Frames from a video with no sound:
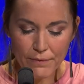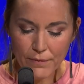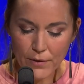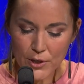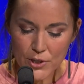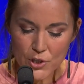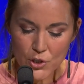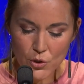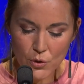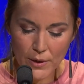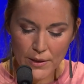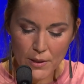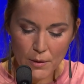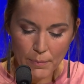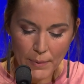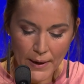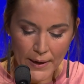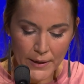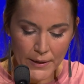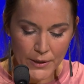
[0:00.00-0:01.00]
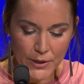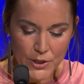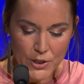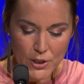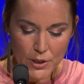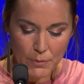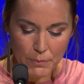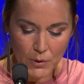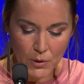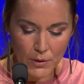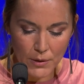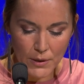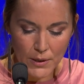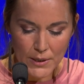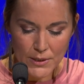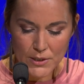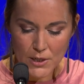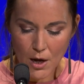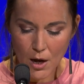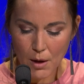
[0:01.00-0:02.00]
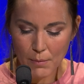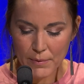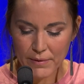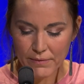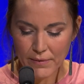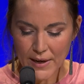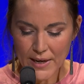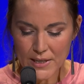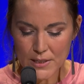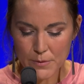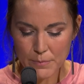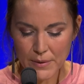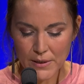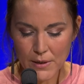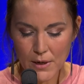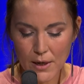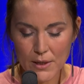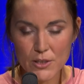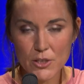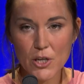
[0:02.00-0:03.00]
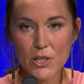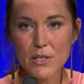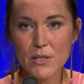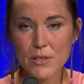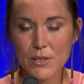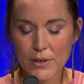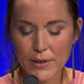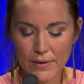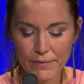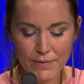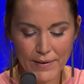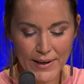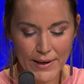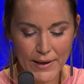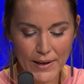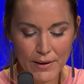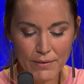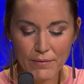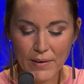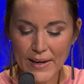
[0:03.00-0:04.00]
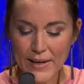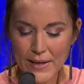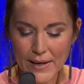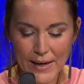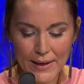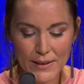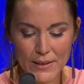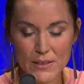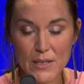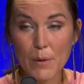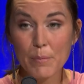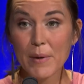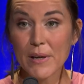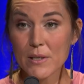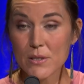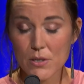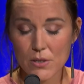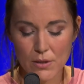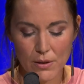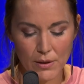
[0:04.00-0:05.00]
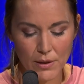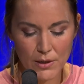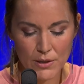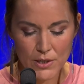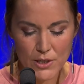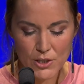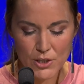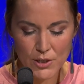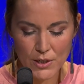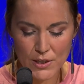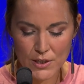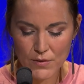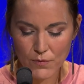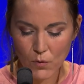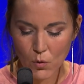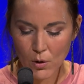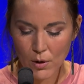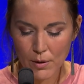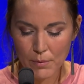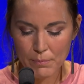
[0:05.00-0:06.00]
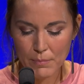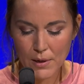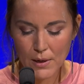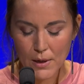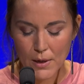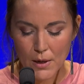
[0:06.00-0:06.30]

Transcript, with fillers: first joined the Bioneers community, Tom advised me not just to invite academics to the Indigenous Forum,